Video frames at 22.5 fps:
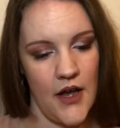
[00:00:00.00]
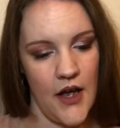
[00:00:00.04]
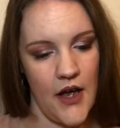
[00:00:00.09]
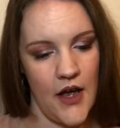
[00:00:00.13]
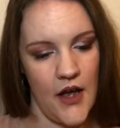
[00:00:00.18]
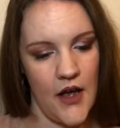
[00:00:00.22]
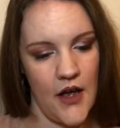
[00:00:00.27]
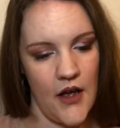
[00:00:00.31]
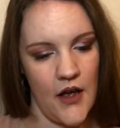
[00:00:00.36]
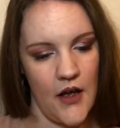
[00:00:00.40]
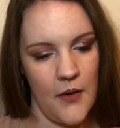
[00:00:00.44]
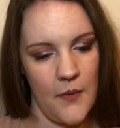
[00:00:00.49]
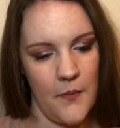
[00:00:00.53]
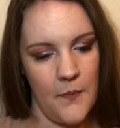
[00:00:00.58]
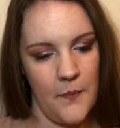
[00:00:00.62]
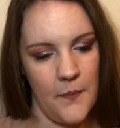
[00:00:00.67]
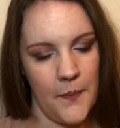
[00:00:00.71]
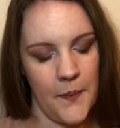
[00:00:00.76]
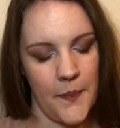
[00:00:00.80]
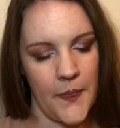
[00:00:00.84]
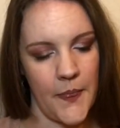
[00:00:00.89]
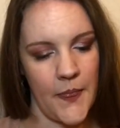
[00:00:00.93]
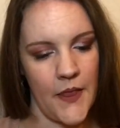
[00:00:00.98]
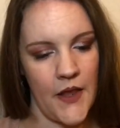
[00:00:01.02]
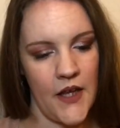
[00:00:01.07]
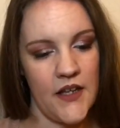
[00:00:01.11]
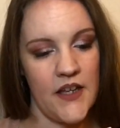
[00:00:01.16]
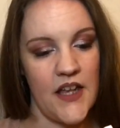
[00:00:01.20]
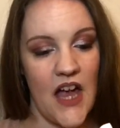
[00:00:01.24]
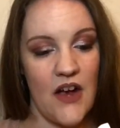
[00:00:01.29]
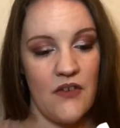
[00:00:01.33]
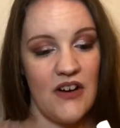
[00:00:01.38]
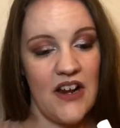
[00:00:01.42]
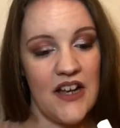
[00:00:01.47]
Relaxing
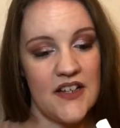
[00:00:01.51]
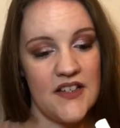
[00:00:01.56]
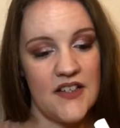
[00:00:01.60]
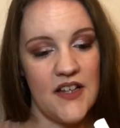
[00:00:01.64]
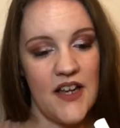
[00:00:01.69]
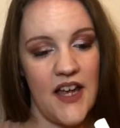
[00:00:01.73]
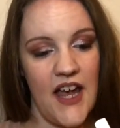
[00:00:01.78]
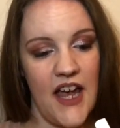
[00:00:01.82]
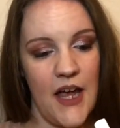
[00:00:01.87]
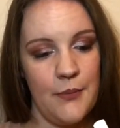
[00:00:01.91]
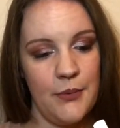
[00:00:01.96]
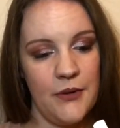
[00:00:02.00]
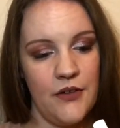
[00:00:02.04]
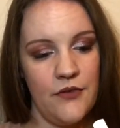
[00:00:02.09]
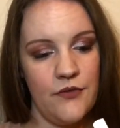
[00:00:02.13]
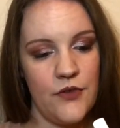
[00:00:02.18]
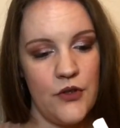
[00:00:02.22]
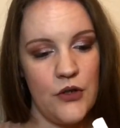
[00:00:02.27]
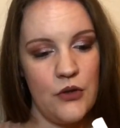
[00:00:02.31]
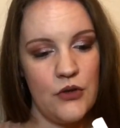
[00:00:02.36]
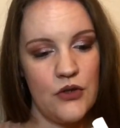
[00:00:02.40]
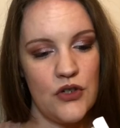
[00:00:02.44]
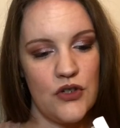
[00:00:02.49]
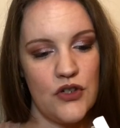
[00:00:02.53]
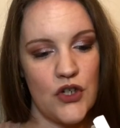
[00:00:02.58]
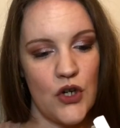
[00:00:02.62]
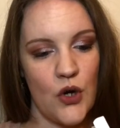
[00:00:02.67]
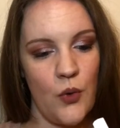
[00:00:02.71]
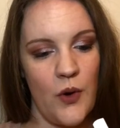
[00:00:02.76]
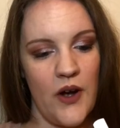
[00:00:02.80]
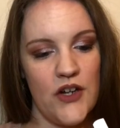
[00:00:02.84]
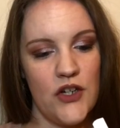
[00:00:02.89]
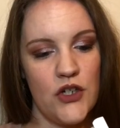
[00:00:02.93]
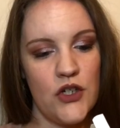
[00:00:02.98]
herbal infusion to
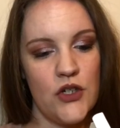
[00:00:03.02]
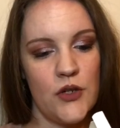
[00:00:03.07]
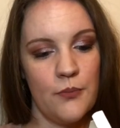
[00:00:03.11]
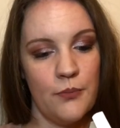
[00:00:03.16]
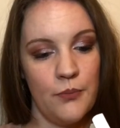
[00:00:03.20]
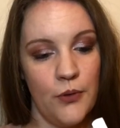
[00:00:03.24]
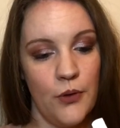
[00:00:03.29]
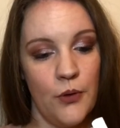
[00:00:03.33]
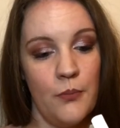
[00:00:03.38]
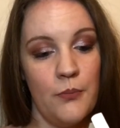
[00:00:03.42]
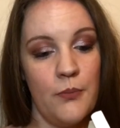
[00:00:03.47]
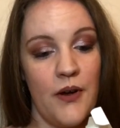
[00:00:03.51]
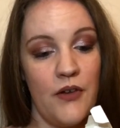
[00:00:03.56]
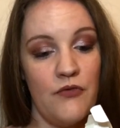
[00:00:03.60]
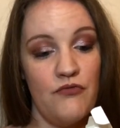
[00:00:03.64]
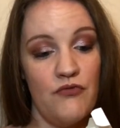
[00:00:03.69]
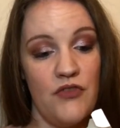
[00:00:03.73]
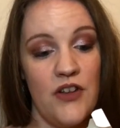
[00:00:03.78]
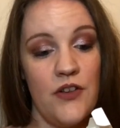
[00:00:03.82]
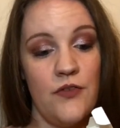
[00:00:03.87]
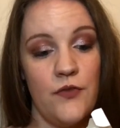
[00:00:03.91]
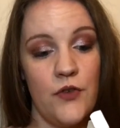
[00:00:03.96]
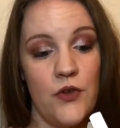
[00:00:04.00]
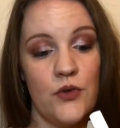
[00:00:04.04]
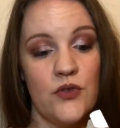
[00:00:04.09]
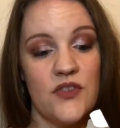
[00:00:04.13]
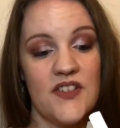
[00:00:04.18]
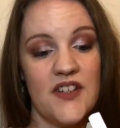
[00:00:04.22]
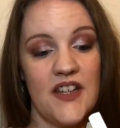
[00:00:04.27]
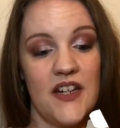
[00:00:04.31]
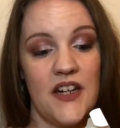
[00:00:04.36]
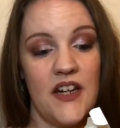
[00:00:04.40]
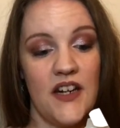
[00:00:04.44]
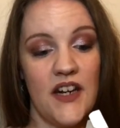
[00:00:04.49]
quench, plump and refuel
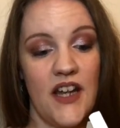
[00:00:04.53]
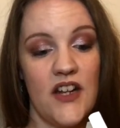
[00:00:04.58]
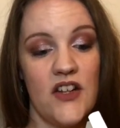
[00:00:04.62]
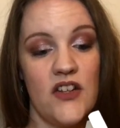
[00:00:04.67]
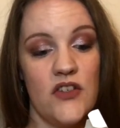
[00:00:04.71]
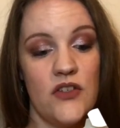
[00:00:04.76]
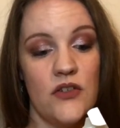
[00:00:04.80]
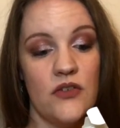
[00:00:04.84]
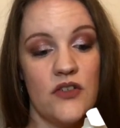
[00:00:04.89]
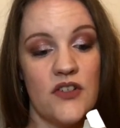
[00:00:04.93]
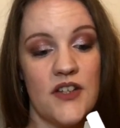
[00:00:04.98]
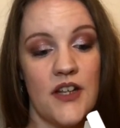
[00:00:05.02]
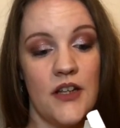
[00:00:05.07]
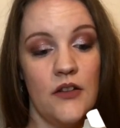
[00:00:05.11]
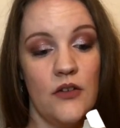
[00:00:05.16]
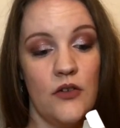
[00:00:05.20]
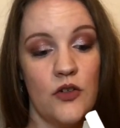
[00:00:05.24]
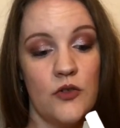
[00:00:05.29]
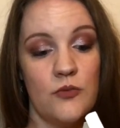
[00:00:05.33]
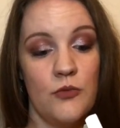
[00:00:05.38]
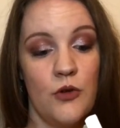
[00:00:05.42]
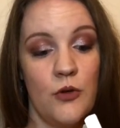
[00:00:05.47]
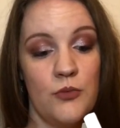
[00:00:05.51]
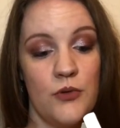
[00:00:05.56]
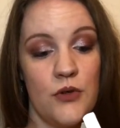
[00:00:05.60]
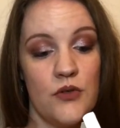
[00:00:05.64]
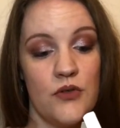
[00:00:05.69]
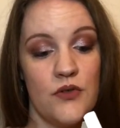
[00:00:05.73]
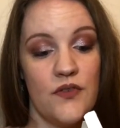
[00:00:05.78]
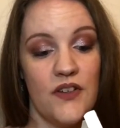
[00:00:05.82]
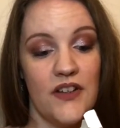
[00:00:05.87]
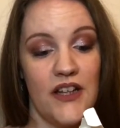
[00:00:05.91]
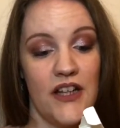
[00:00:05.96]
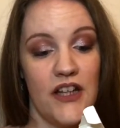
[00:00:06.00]
skin at night so your skin looks more
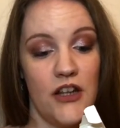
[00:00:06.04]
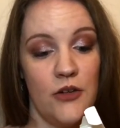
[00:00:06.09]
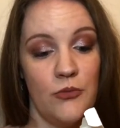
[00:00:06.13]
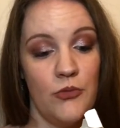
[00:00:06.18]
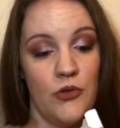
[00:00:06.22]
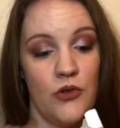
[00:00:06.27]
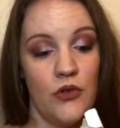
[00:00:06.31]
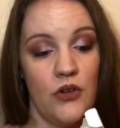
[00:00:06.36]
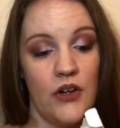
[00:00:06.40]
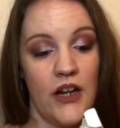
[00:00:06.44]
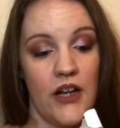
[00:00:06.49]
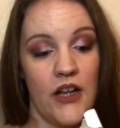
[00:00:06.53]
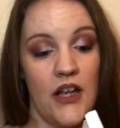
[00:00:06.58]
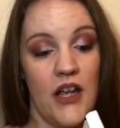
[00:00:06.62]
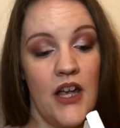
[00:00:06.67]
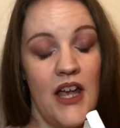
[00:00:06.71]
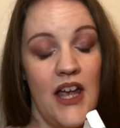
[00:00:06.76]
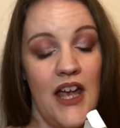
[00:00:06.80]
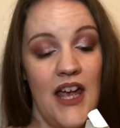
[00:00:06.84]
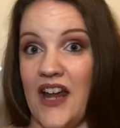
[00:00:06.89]
beautiful in the morning.